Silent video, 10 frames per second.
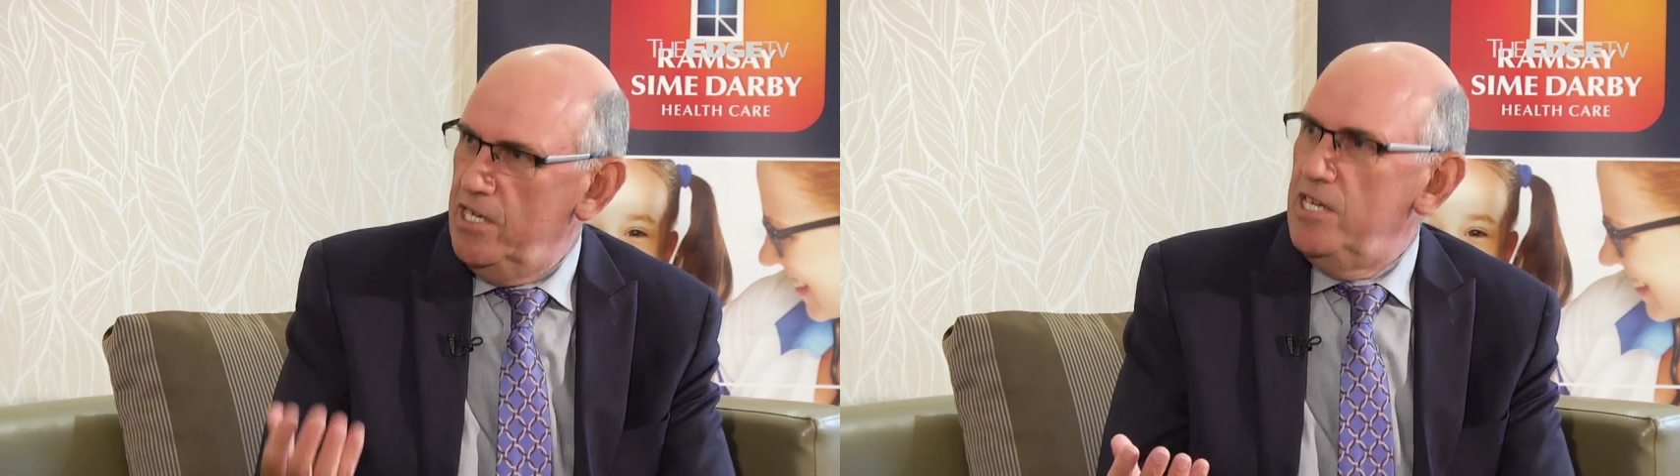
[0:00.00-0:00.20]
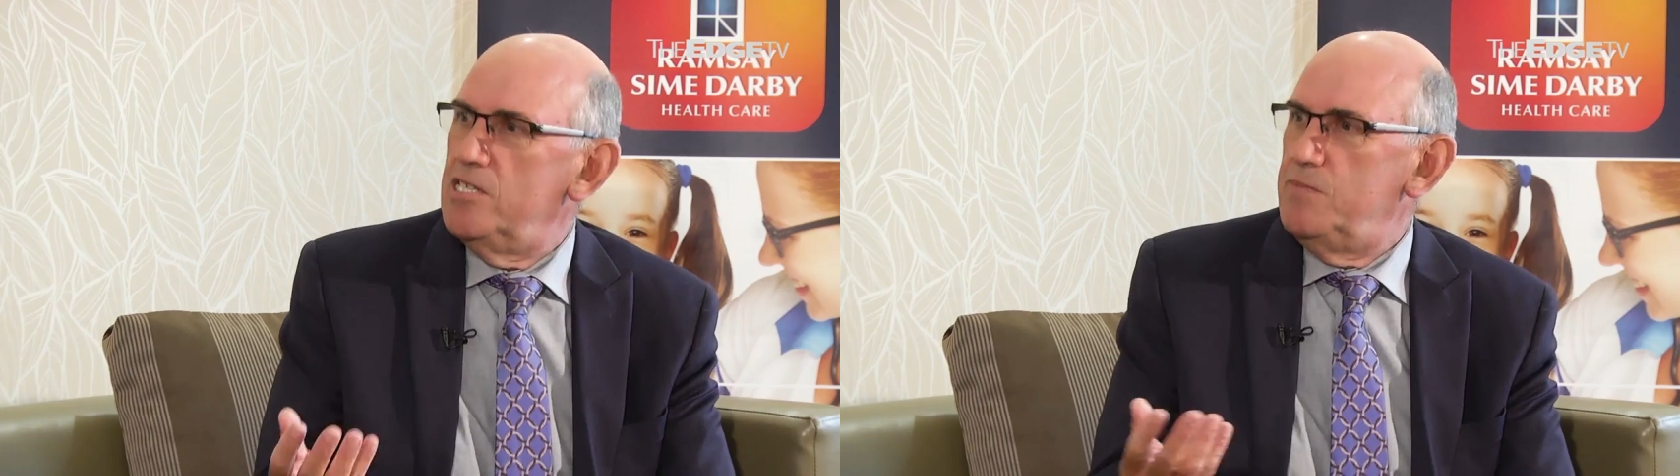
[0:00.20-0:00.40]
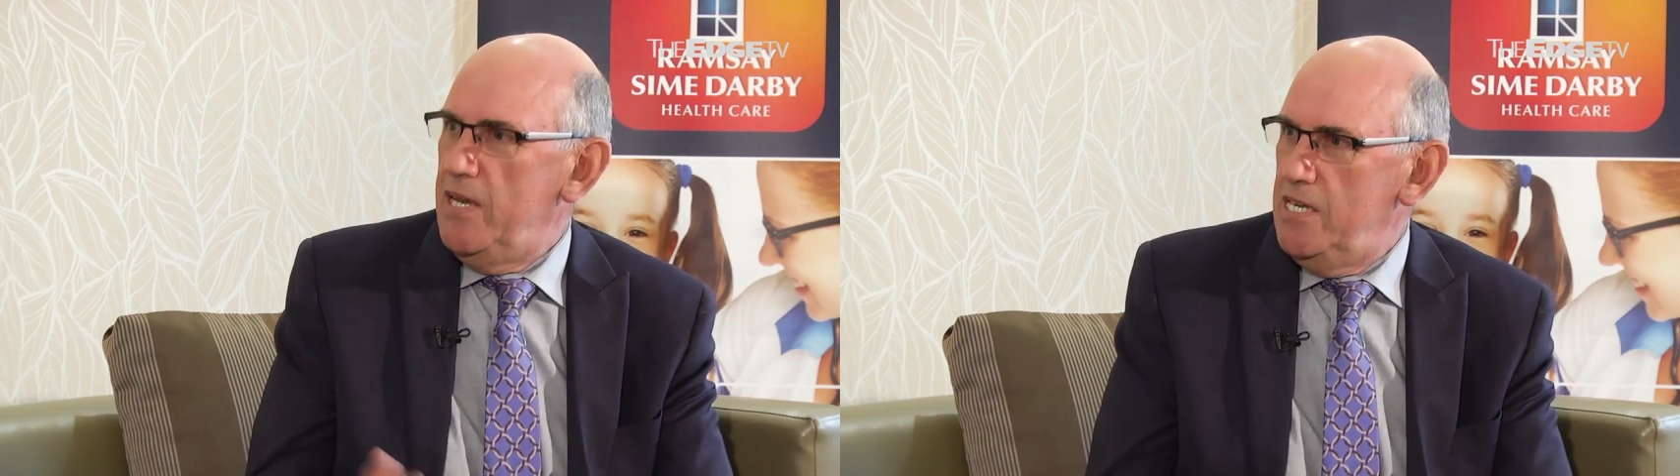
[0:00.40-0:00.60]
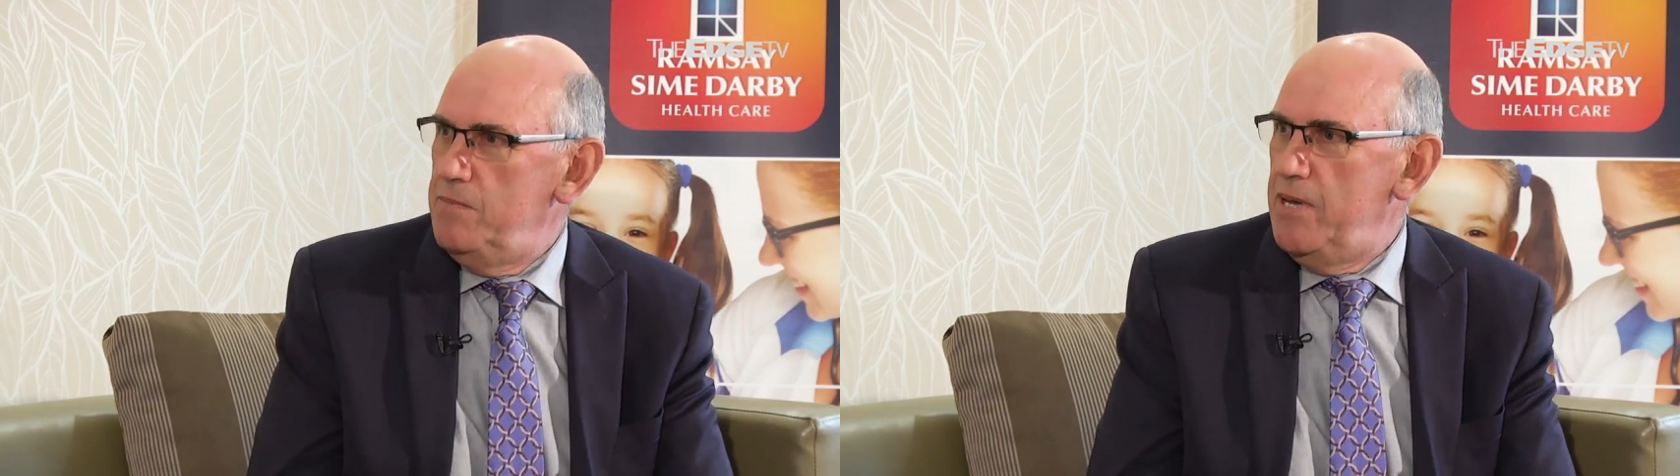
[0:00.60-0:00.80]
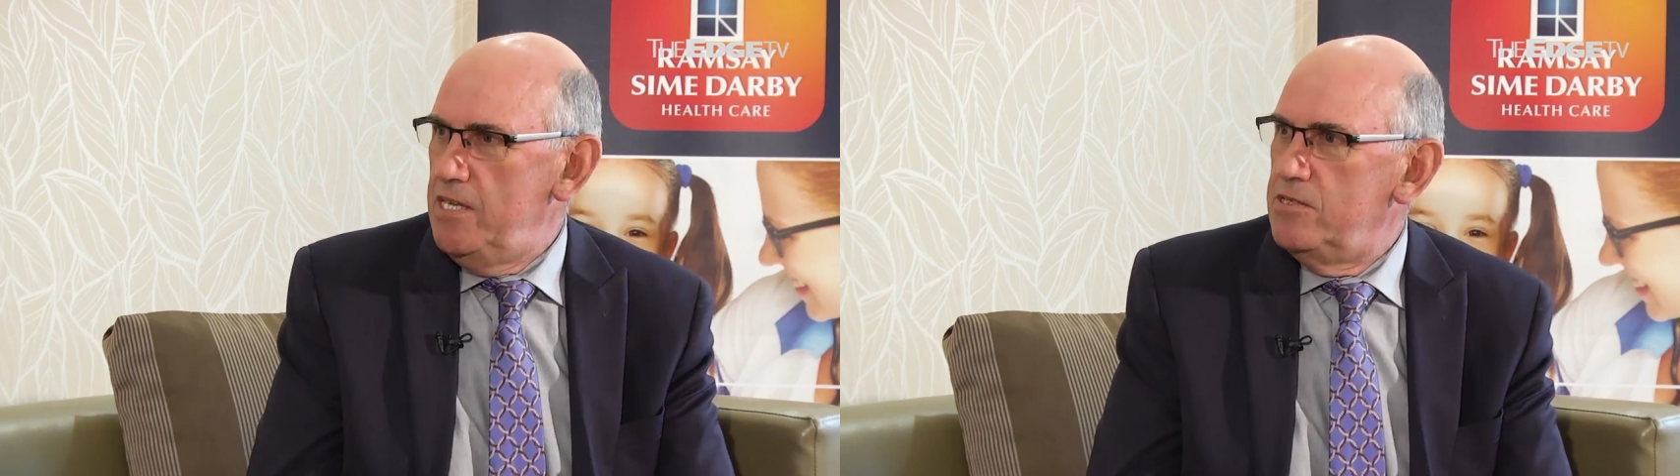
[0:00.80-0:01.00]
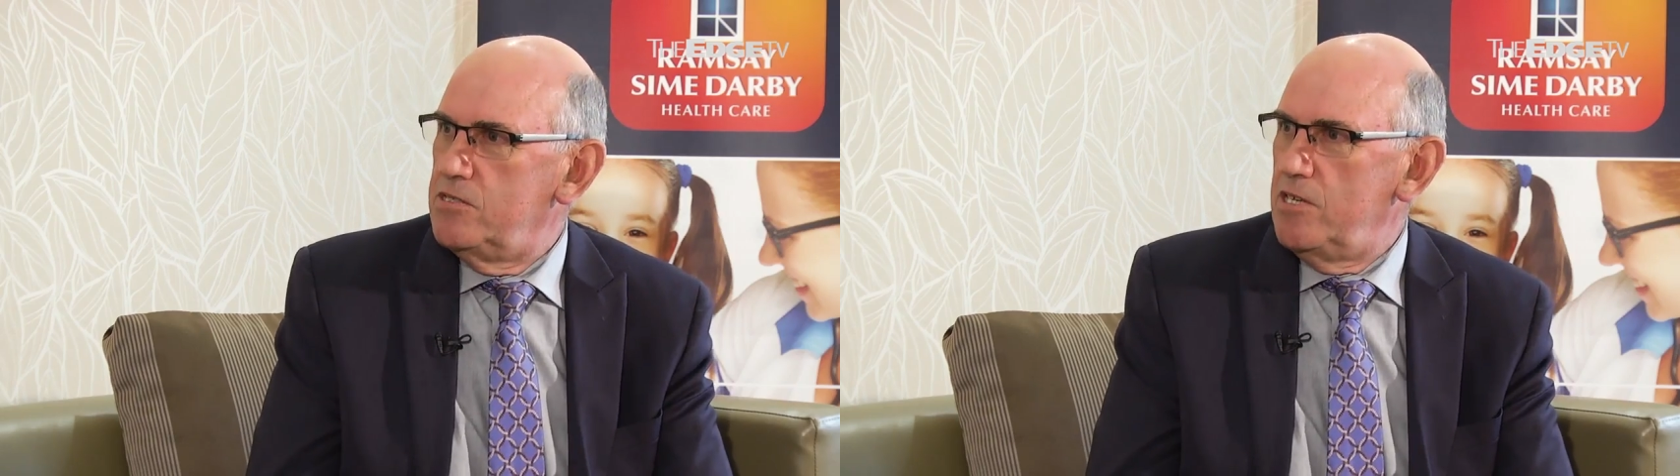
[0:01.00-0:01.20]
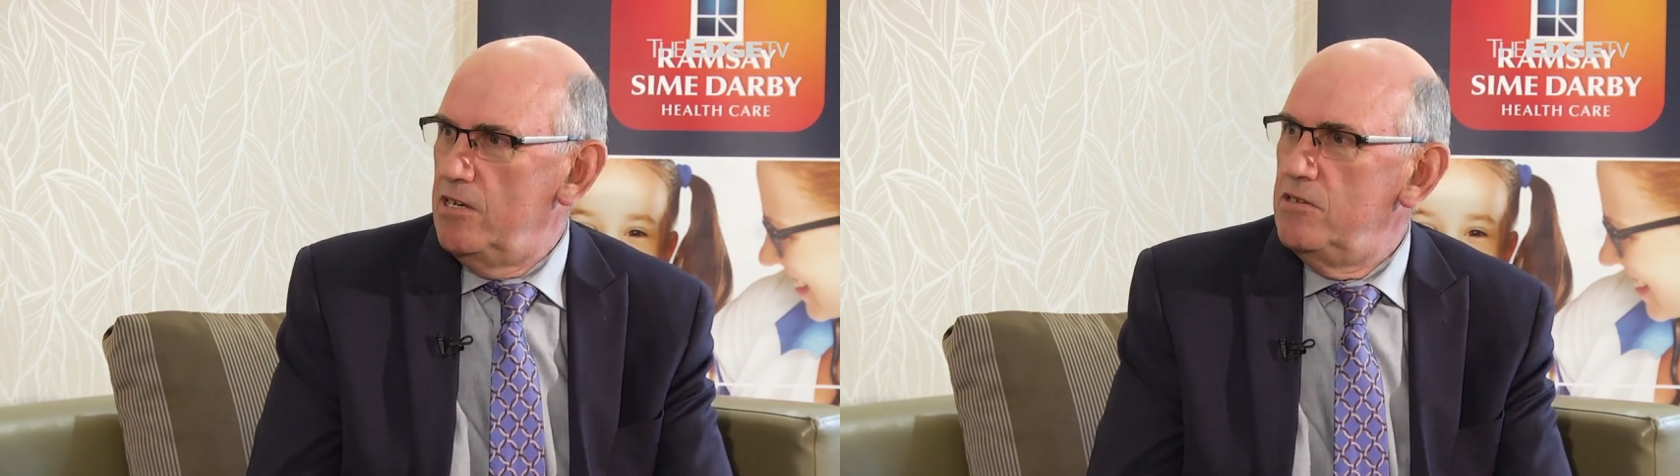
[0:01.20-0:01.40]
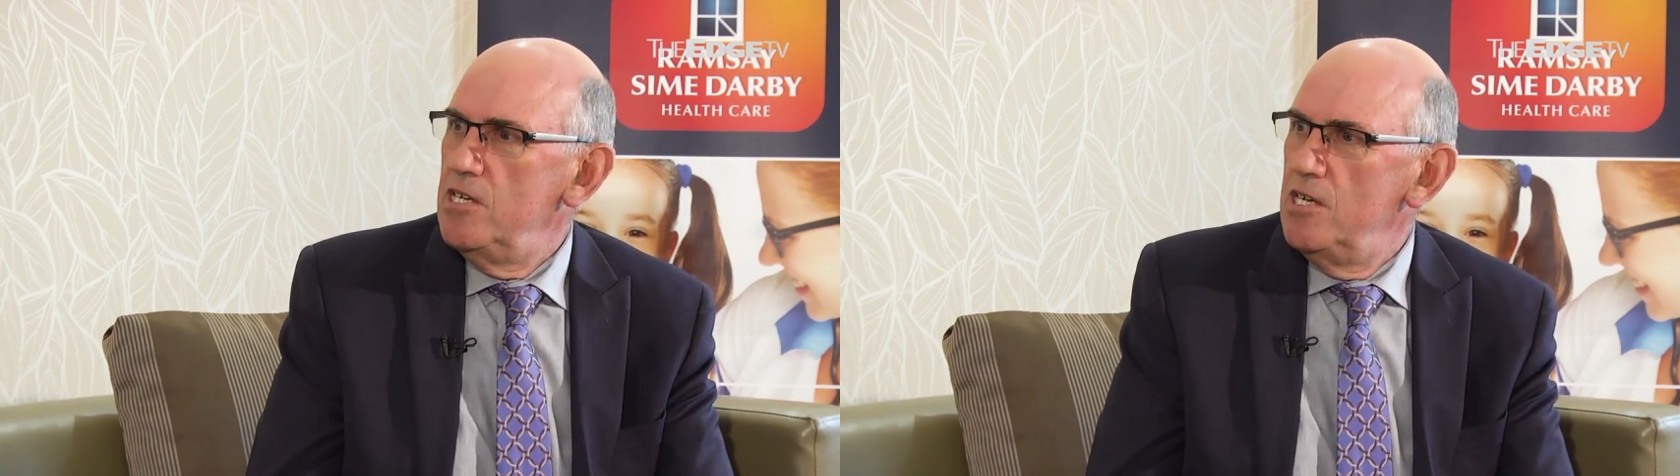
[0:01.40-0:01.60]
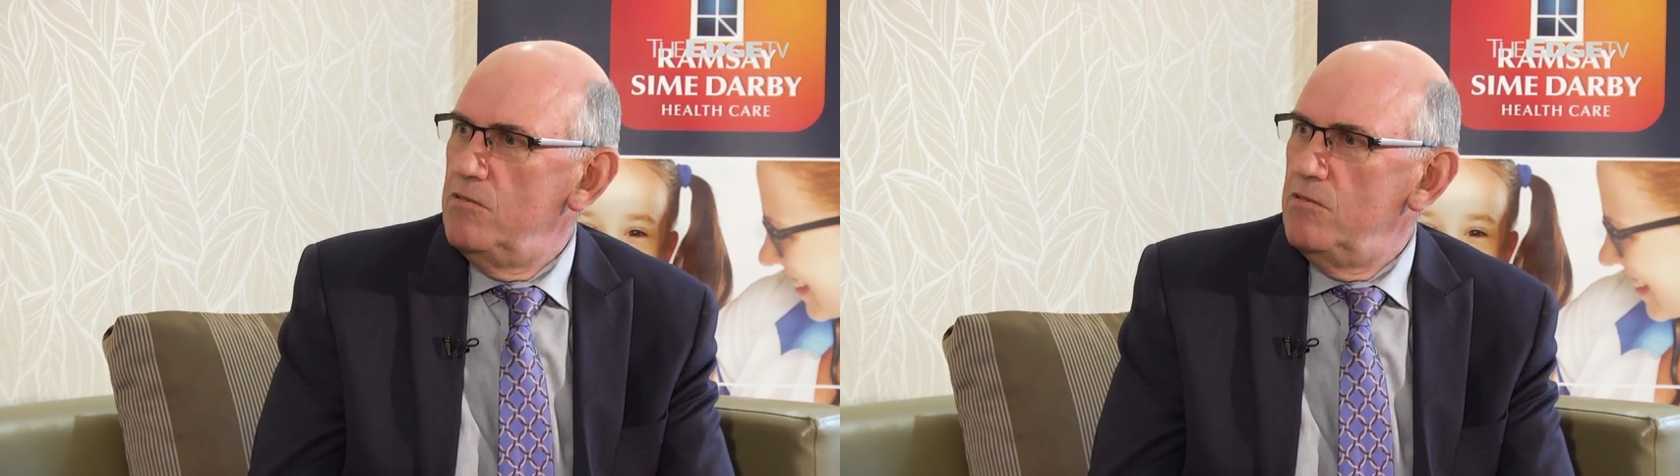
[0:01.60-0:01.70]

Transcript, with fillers: need as many beds. So